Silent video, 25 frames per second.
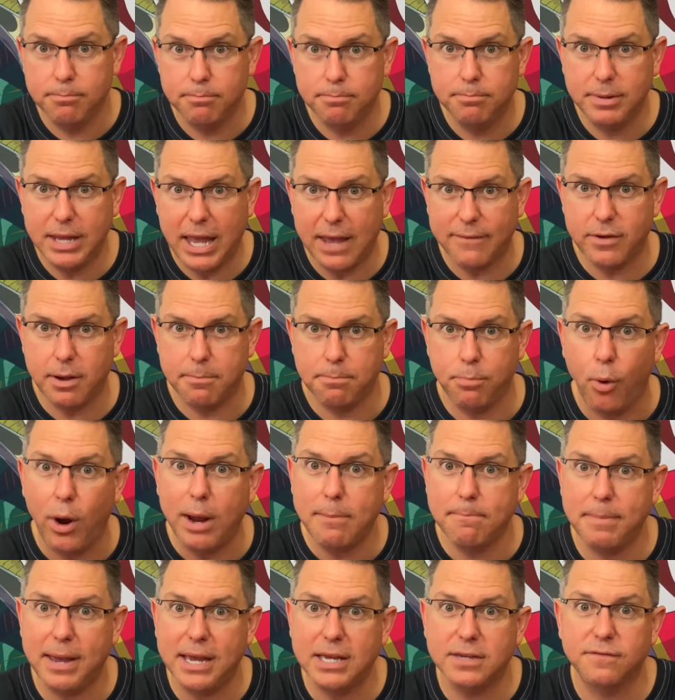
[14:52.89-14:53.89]
give a
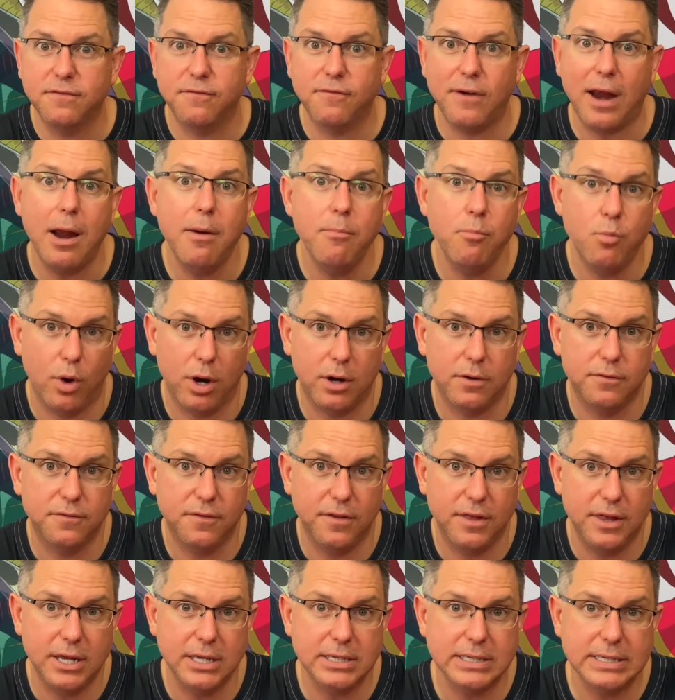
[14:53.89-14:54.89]
point-based framework for
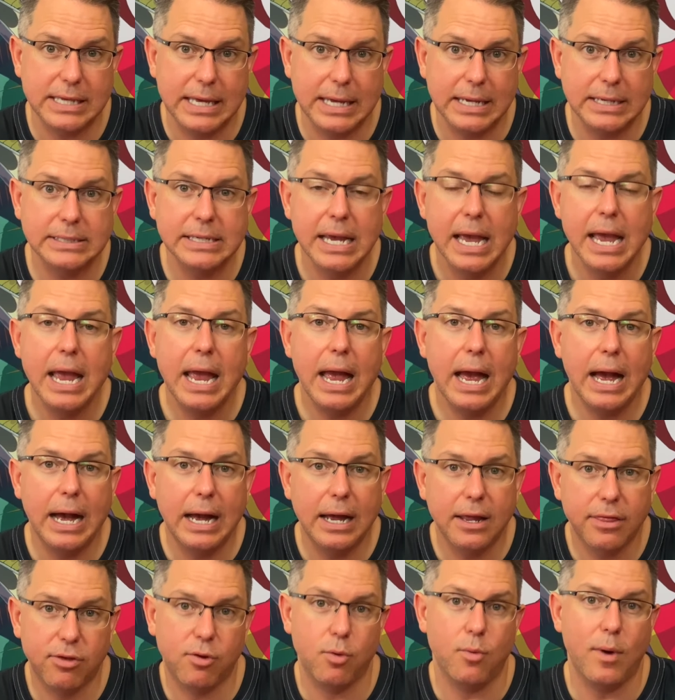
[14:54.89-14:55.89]
these things
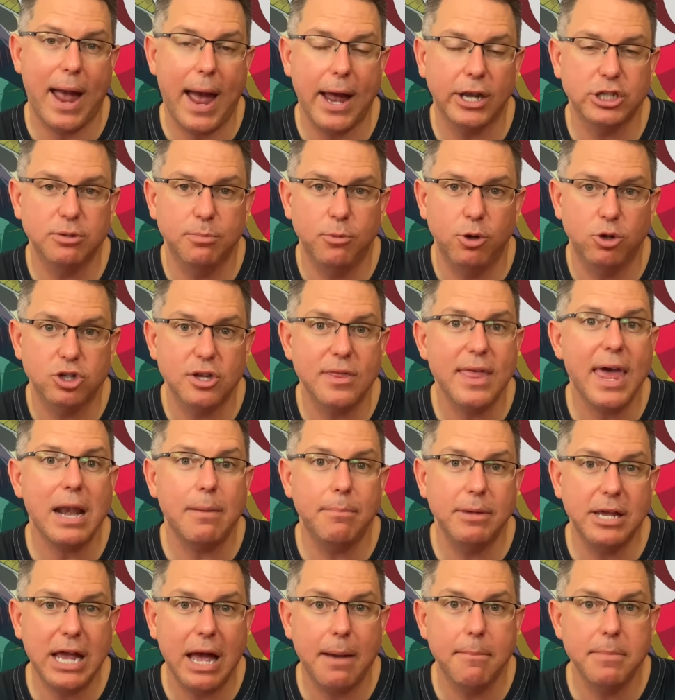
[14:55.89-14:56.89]
through attributes, and that'll
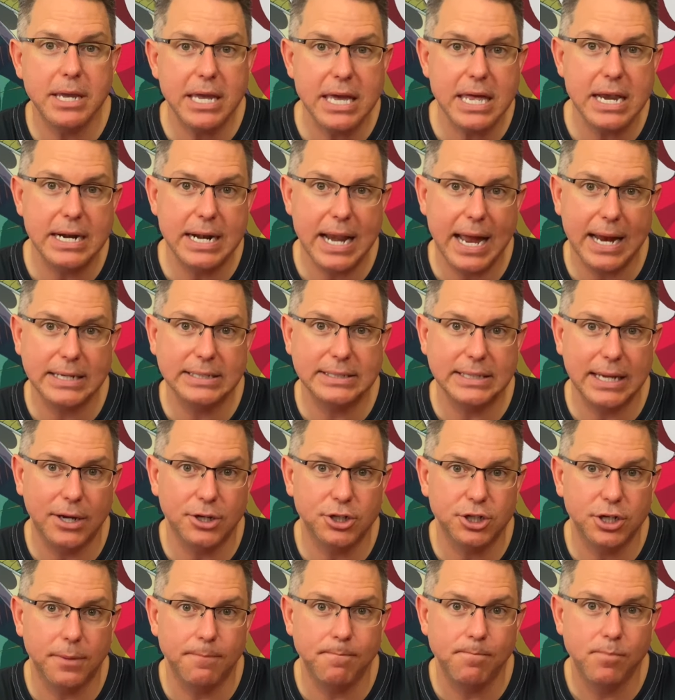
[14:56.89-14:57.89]
be coming in our next
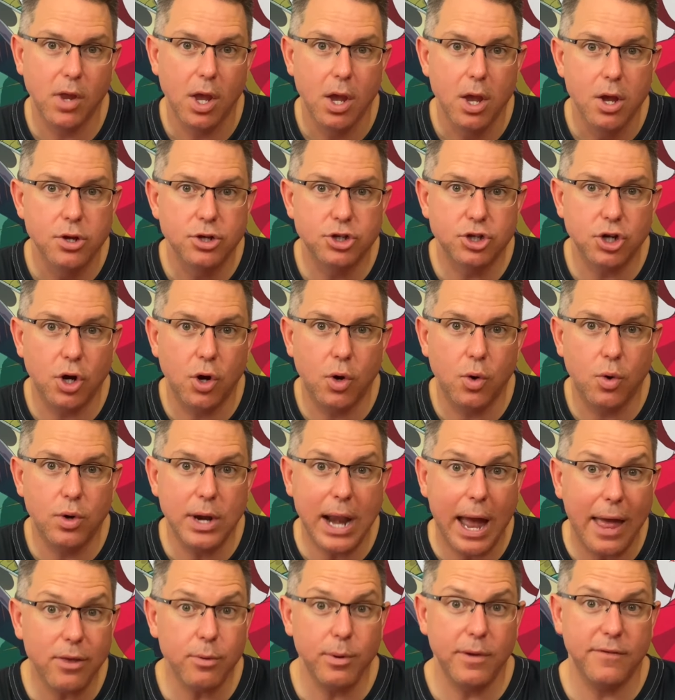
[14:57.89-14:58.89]
section. So
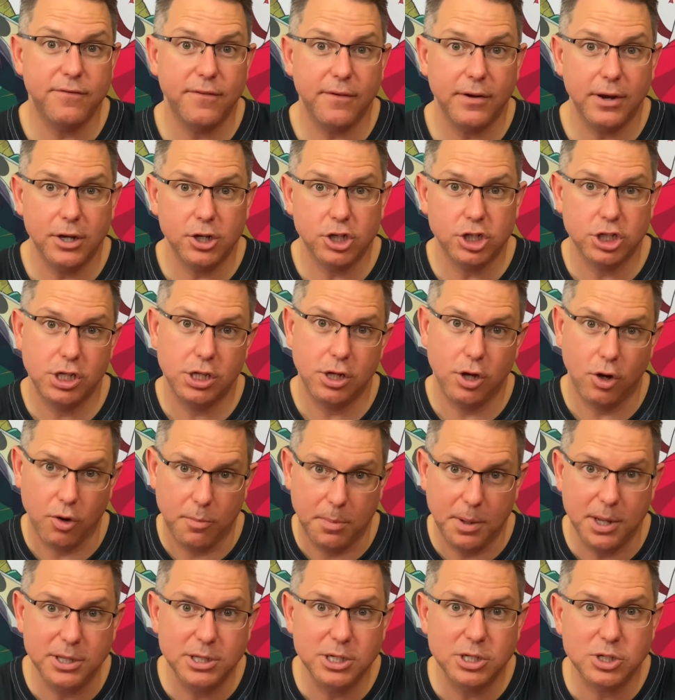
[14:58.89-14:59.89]
now that we've finished your
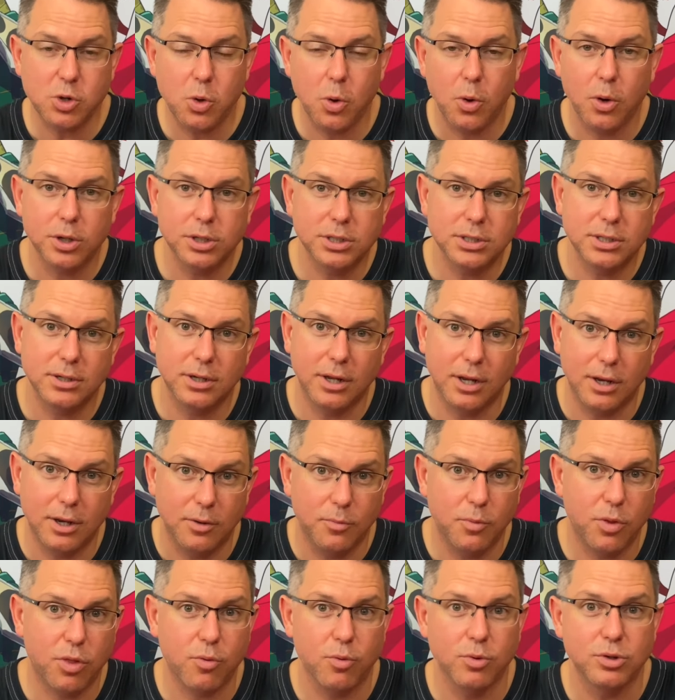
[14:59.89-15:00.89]
ability scores
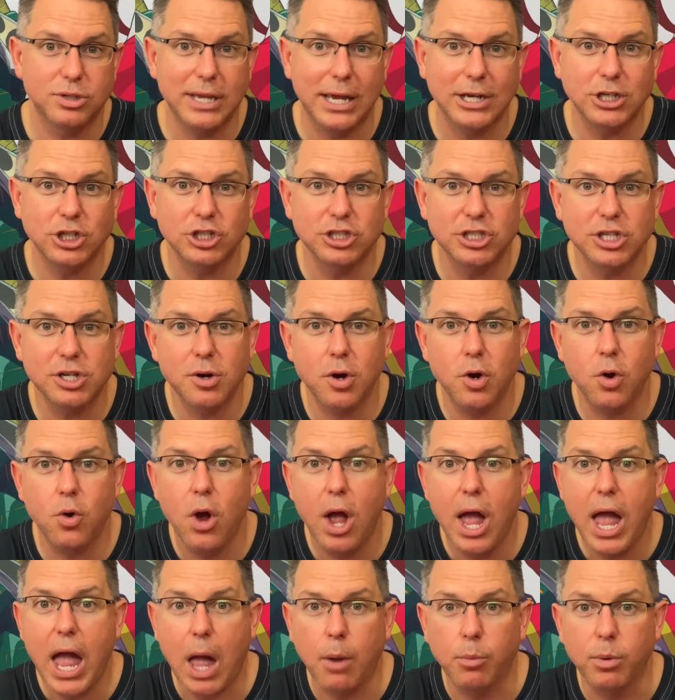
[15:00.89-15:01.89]
through session 0
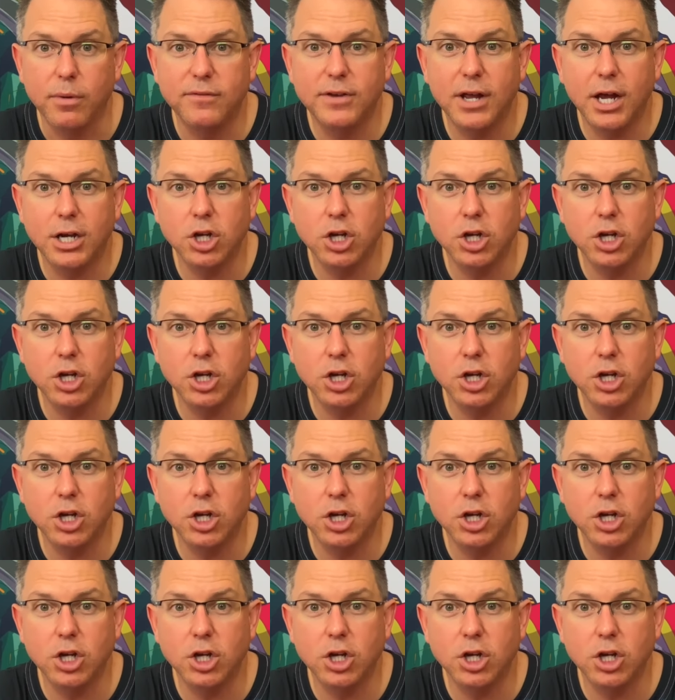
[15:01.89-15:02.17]
and we've done